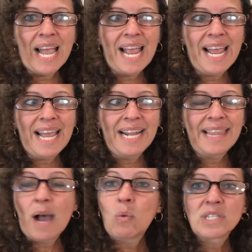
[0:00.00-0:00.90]
And
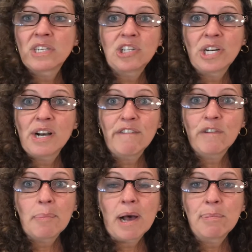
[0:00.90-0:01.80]
that wasn't good enough for
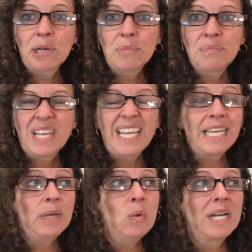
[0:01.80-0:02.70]
Pablo.
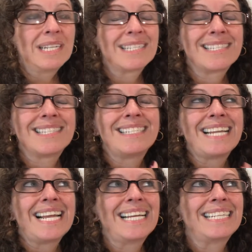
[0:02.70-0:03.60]
He wanted to
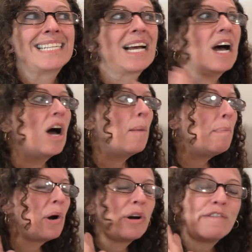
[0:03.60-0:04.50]
stand
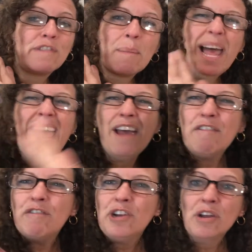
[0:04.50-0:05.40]
apart from
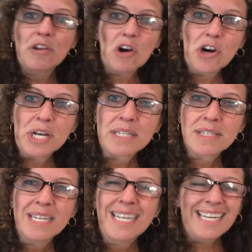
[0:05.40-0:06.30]
every other
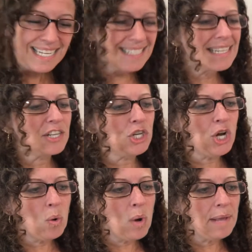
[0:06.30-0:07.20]
artist. He said, you
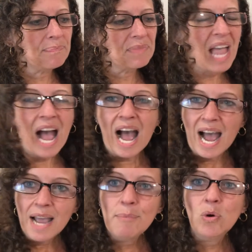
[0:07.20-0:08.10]
know what?
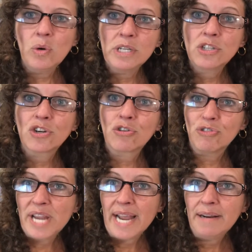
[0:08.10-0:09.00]
I'm going to
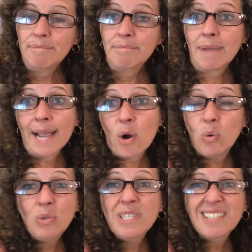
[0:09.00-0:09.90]
create my
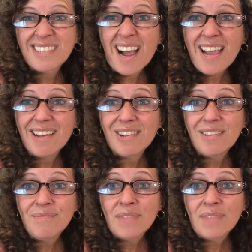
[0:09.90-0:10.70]
own style.